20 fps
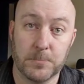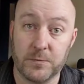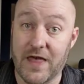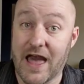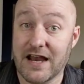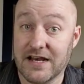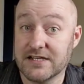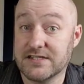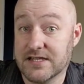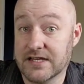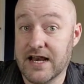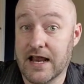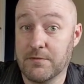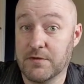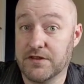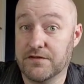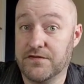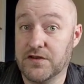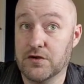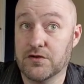That is the
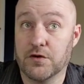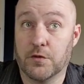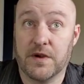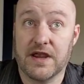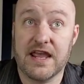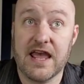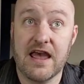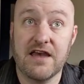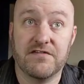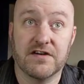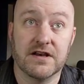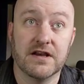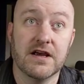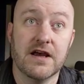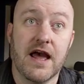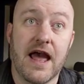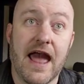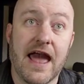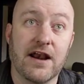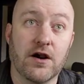name of the view that we gave it.
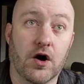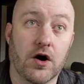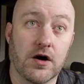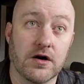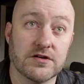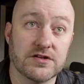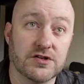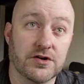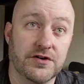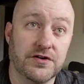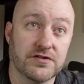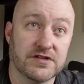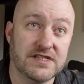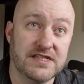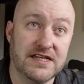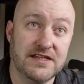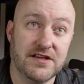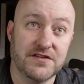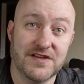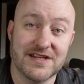And also you'll
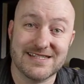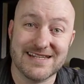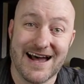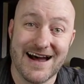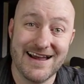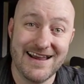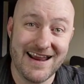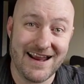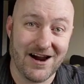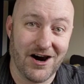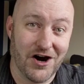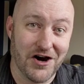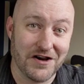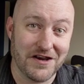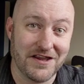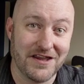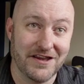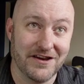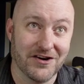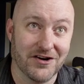see that this icon
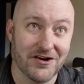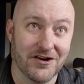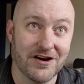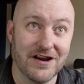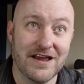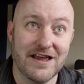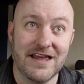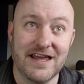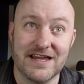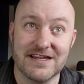here